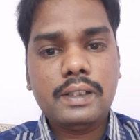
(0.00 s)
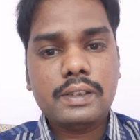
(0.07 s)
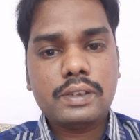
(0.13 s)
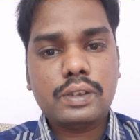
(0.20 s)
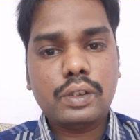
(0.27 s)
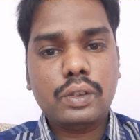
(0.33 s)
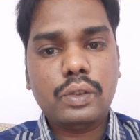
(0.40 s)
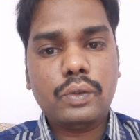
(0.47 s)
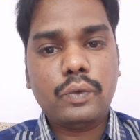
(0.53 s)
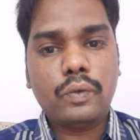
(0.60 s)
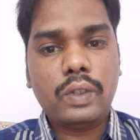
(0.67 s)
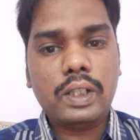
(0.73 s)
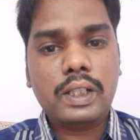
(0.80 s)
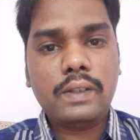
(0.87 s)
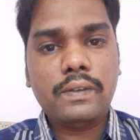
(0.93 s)
So
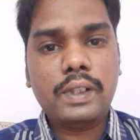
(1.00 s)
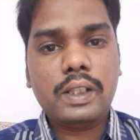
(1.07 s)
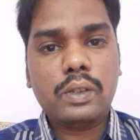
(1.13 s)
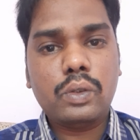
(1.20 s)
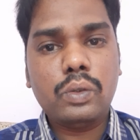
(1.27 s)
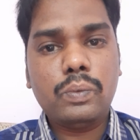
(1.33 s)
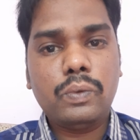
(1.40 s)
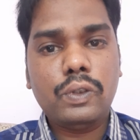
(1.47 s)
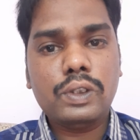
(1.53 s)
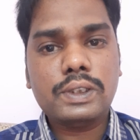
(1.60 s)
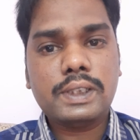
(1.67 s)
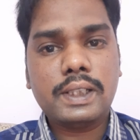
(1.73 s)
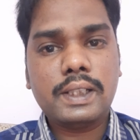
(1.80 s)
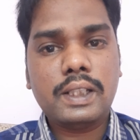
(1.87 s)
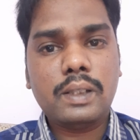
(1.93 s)
whatever
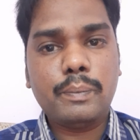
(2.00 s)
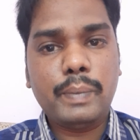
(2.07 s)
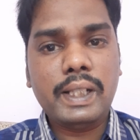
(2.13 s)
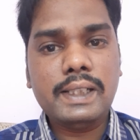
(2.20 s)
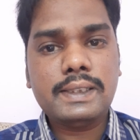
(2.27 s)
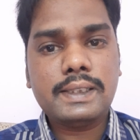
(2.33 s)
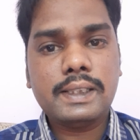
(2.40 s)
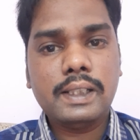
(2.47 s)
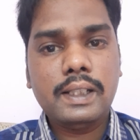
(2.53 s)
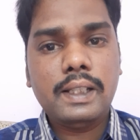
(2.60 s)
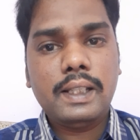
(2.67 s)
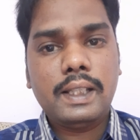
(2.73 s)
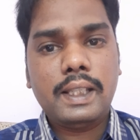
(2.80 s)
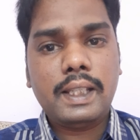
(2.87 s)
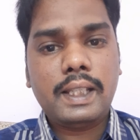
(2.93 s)
loopholes in the bills,
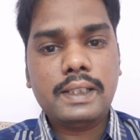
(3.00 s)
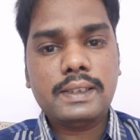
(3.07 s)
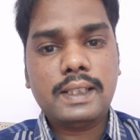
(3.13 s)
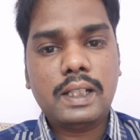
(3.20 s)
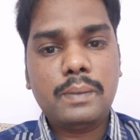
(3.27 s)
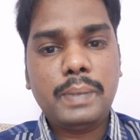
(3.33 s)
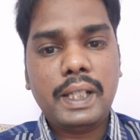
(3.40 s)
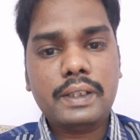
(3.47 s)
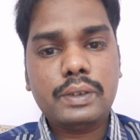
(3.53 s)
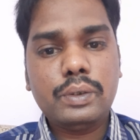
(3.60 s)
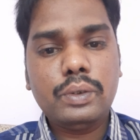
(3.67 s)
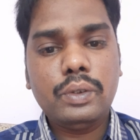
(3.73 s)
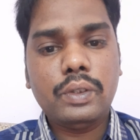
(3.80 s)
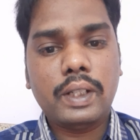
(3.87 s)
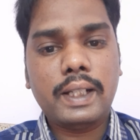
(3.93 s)
he can send back
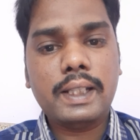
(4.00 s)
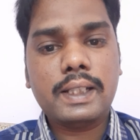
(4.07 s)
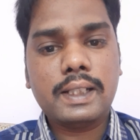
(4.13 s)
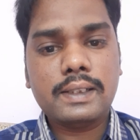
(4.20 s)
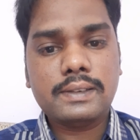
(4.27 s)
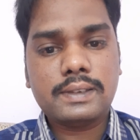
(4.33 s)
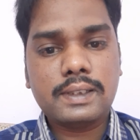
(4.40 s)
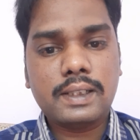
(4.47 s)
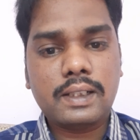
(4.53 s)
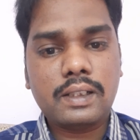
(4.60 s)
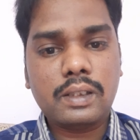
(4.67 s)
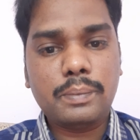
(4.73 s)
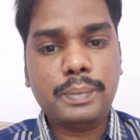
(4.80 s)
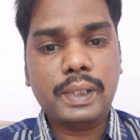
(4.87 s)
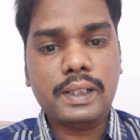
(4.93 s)
to reconsider
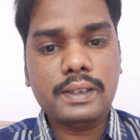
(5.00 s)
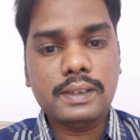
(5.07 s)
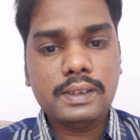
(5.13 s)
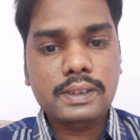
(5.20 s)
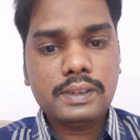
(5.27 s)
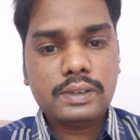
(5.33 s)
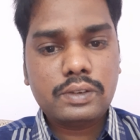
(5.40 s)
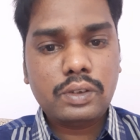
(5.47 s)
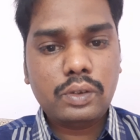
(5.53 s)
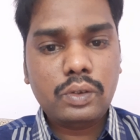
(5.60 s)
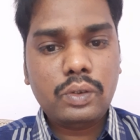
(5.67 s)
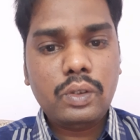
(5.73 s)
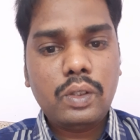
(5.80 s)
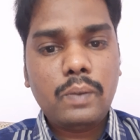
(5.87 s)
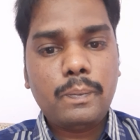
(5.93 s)
the bill.
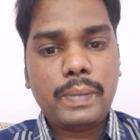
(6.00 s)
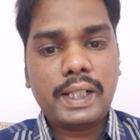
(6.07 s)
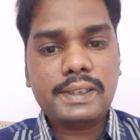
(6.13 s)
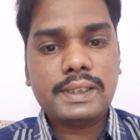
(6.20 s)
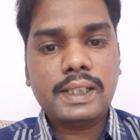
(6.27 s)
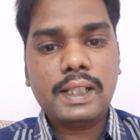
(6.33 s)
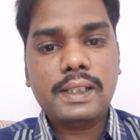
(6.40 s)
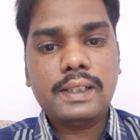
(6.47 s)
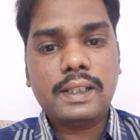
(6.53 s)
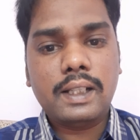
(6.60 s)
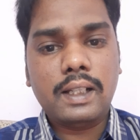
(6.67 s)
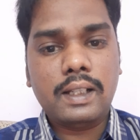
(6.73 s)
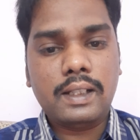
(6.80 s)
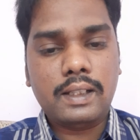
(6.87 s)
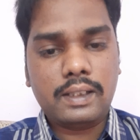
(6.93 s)
So president
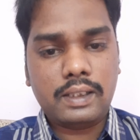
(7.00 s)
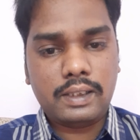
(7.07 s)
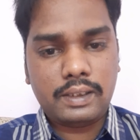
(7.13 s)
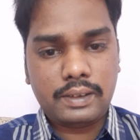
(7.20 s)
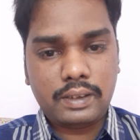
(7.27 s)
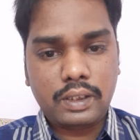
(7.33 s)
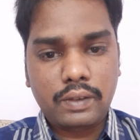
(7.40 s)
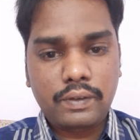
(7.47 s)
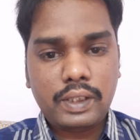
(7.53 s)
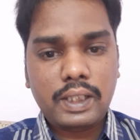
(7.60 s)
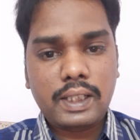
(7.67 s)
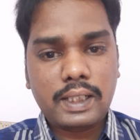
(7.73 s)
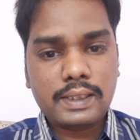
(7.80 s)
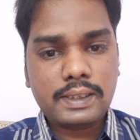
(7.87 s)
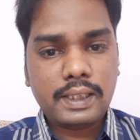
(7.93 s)

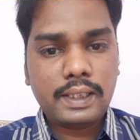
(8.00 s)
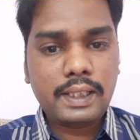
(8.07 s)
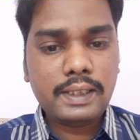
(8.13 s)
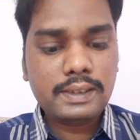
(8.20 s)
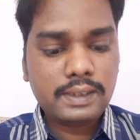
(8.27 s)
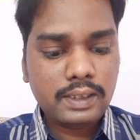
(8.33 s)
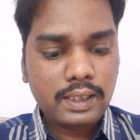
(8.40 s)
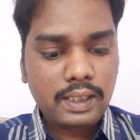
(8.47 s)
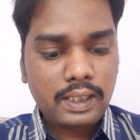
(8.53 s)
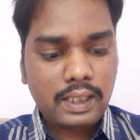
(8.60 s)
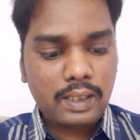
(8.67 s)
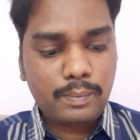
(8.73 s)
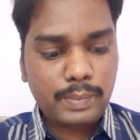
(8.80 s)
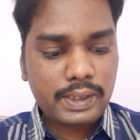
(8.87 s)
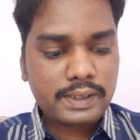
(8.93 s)
governor assent is
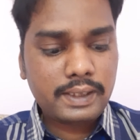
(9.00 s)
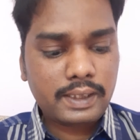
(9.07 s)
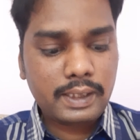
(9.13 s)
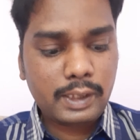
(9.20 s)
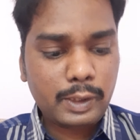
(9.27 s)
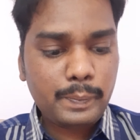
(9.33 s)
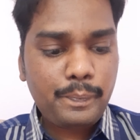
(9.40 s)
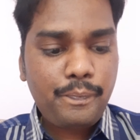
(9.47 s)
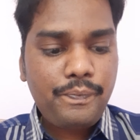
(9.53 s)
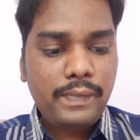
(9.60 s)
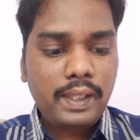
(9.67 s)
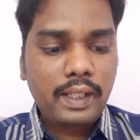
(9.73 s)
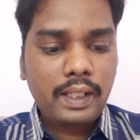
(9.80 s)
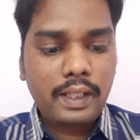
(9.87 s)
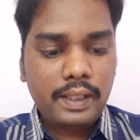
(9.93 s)
compulsory.
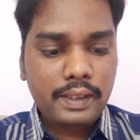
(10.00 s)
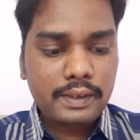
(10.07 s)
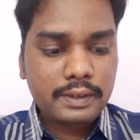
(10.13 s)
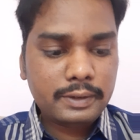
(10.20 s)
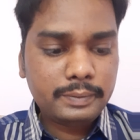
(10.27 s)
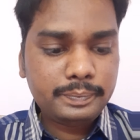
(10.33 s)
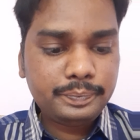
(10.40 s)
And